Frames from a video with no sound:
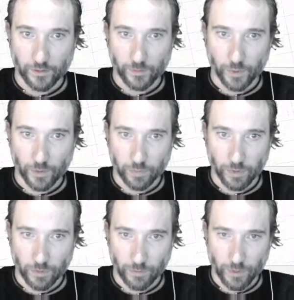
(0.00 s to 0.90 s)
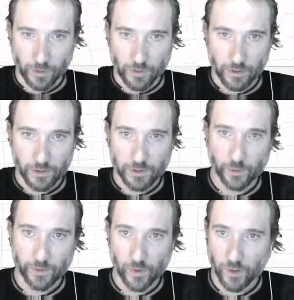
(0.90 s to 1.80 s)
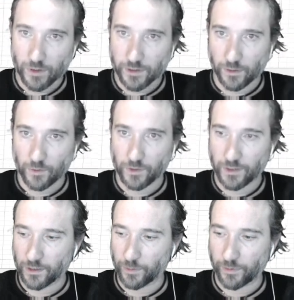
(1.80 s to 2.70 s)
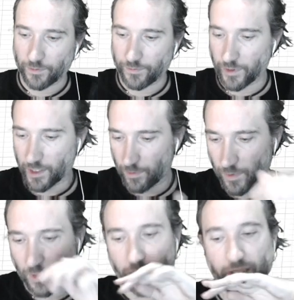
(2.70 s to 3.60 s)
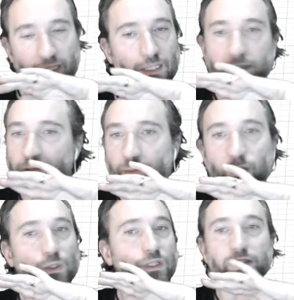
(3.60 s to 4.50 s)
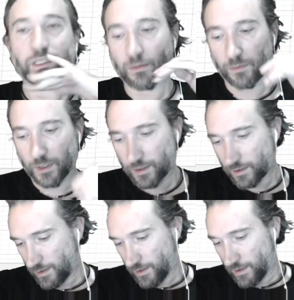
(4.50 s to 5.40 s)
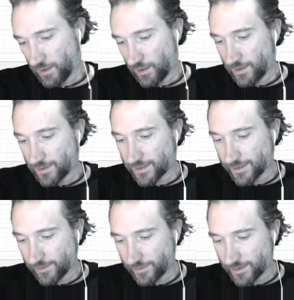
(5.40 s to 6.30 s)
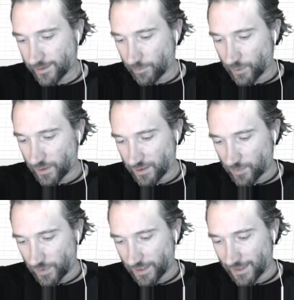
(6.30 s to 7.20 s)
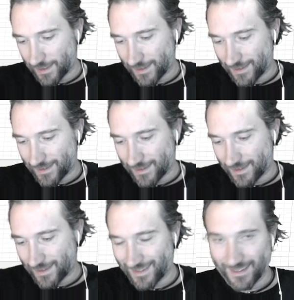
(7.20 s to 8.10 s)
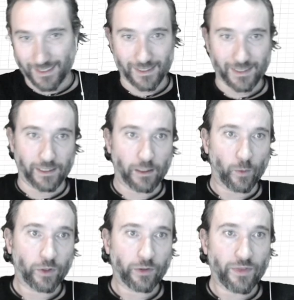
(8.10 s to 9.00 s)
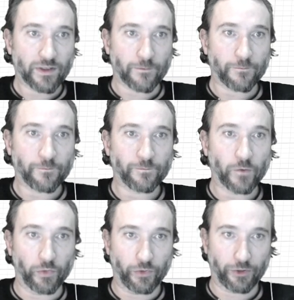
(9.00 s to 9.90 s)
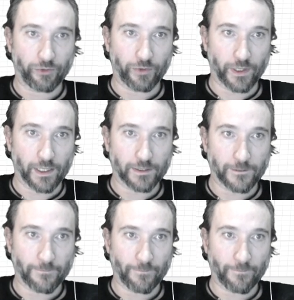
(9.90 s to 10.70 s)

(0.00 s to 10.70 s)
Bum, bum, bum. So we've got ourselves a little bit of a frame, and we need to put some 7-segment display digits in it. I wonder if there's a font for that.